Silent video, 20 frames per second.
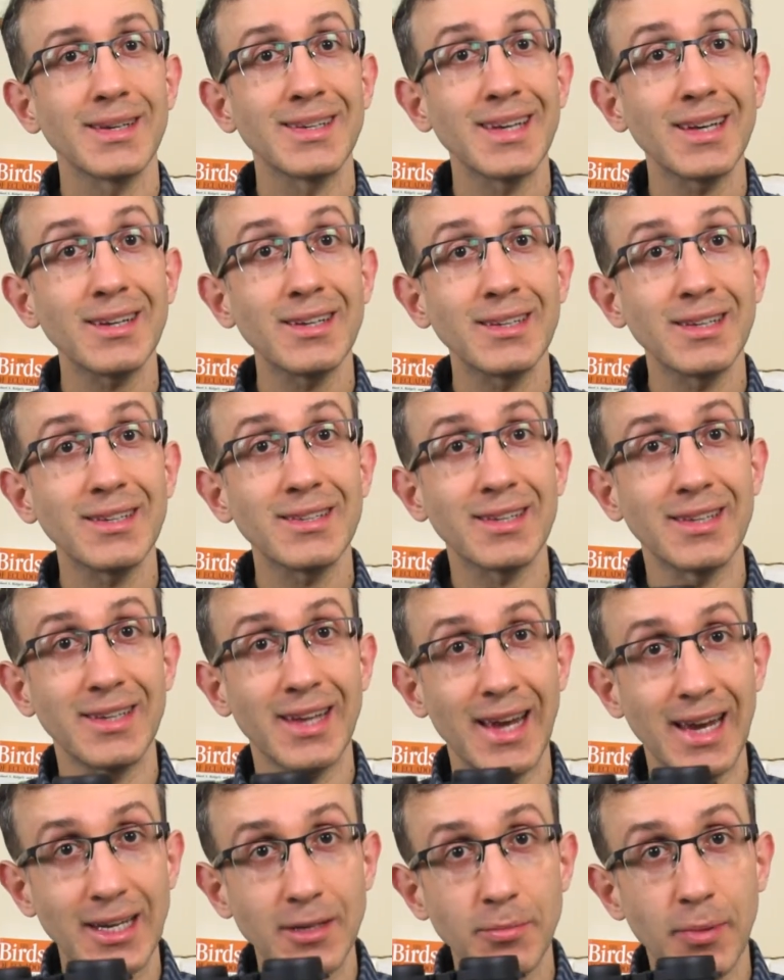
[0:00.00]
Get a decent
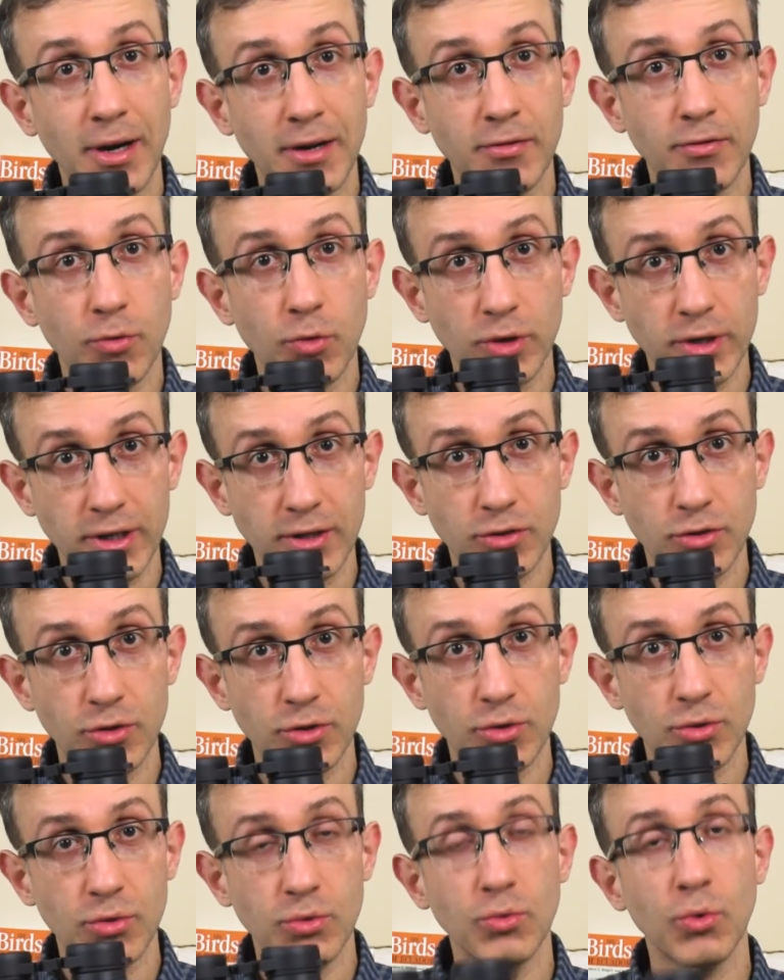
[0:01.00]

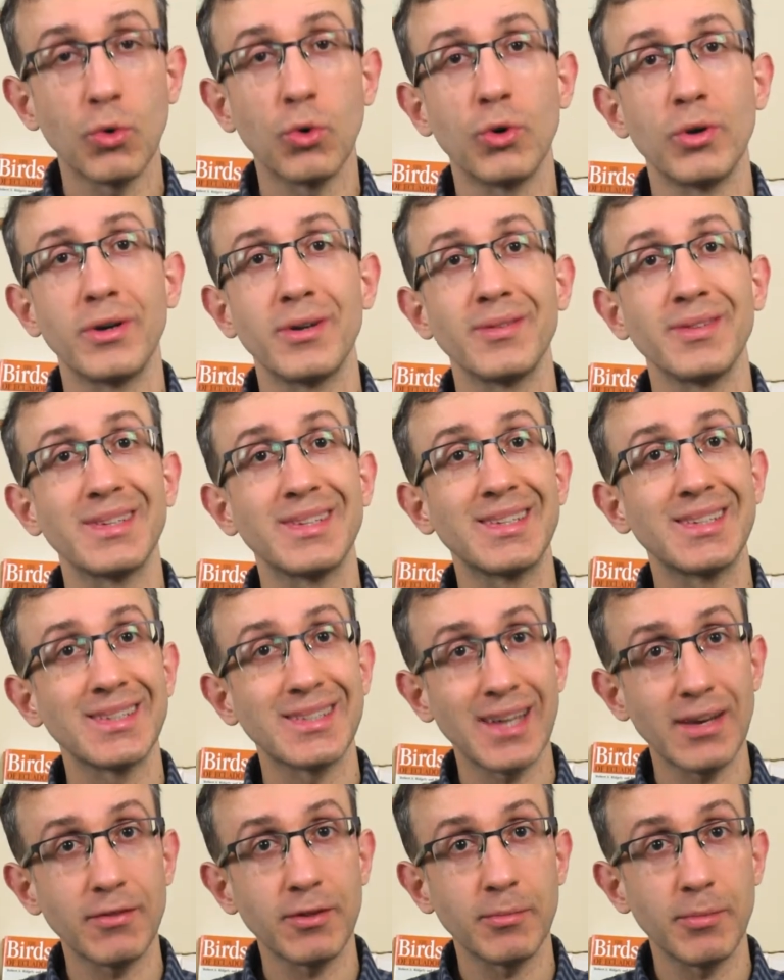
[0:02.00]
8x42 or
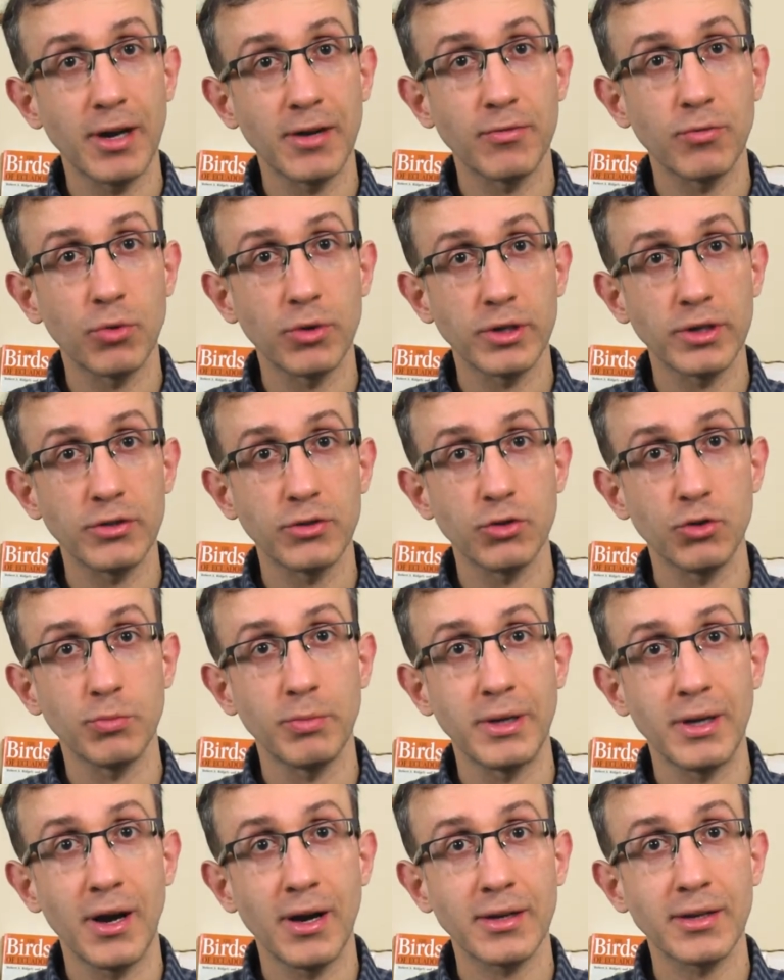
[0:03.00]
7x42
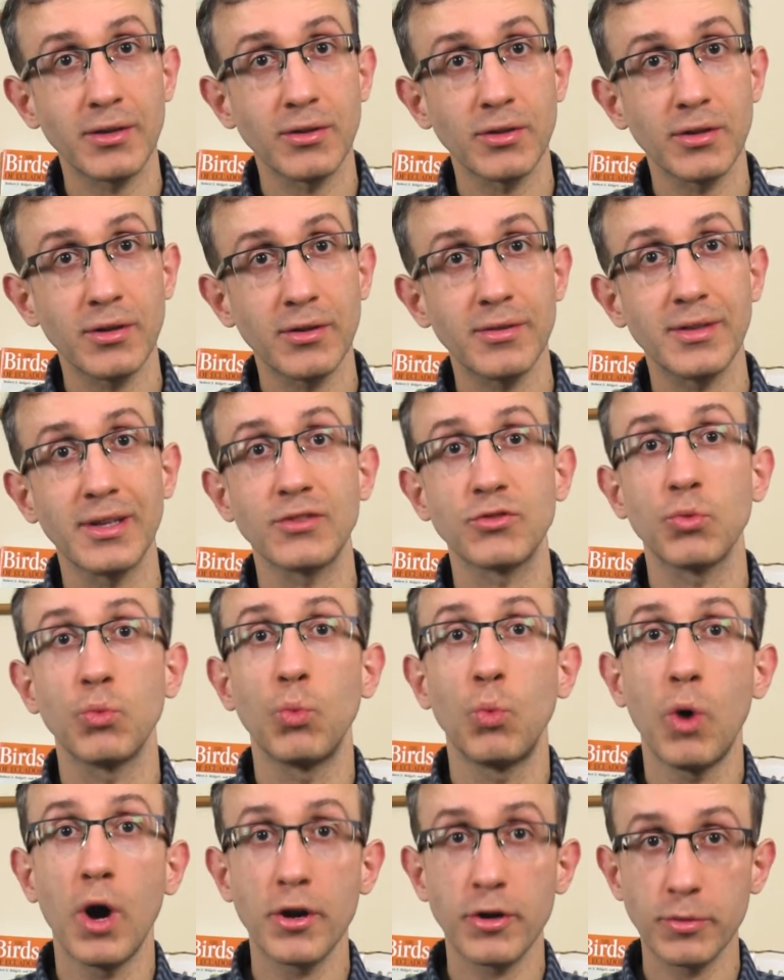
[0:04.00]
binocular that's
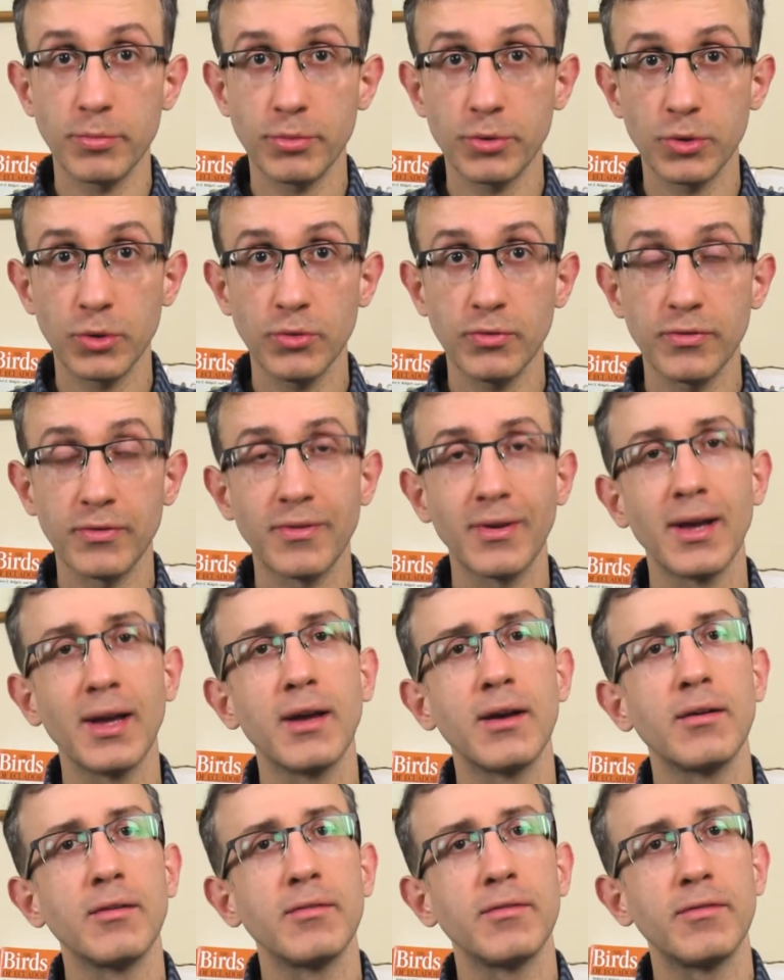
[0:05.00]
waterproof,
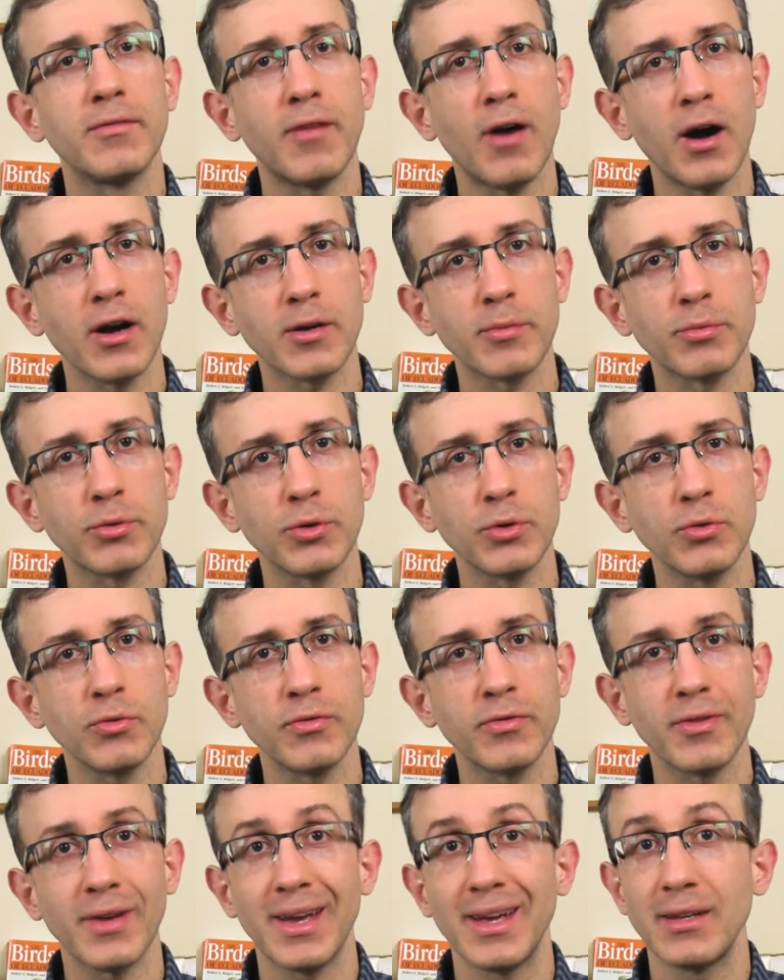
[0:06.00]

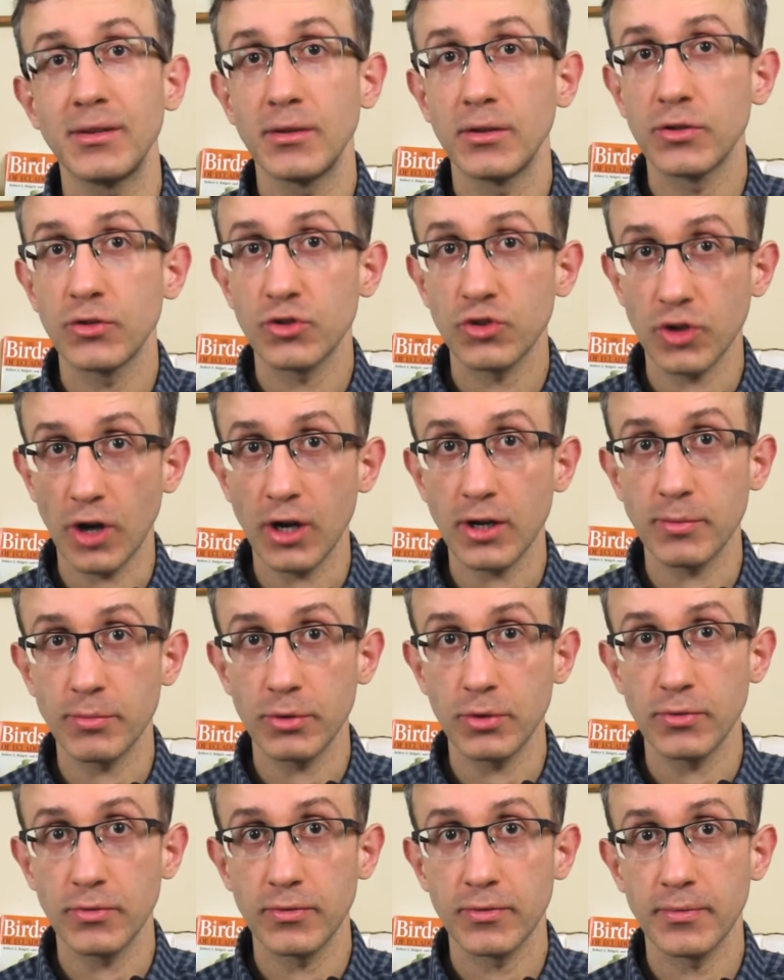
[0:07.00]
fog-proof, and
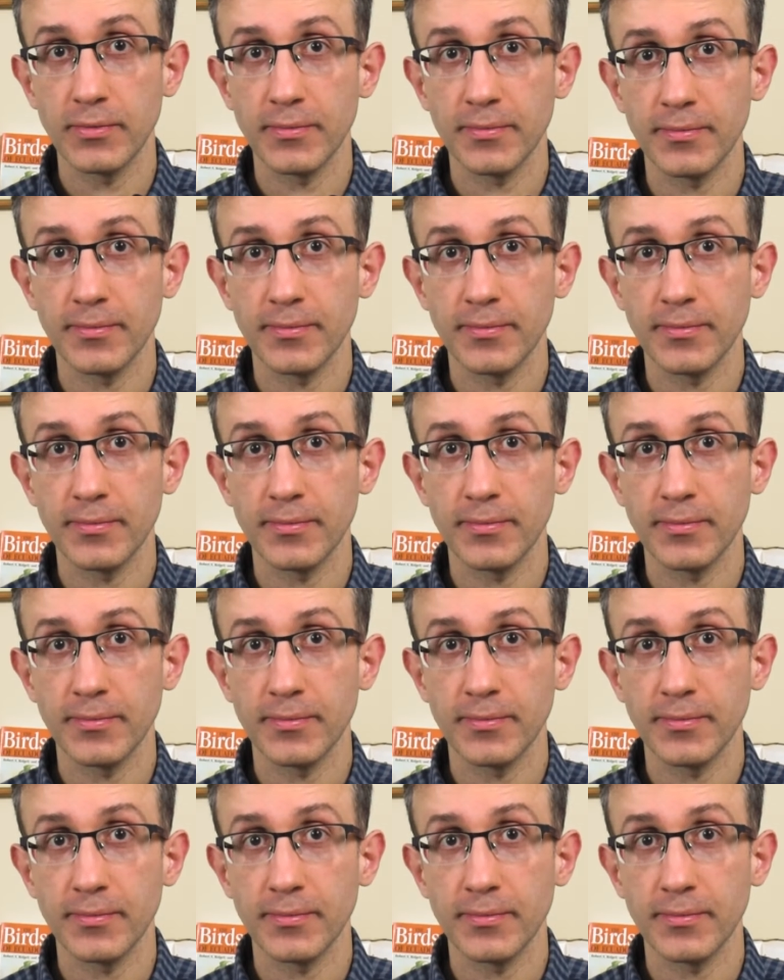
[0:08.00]
shock-proof.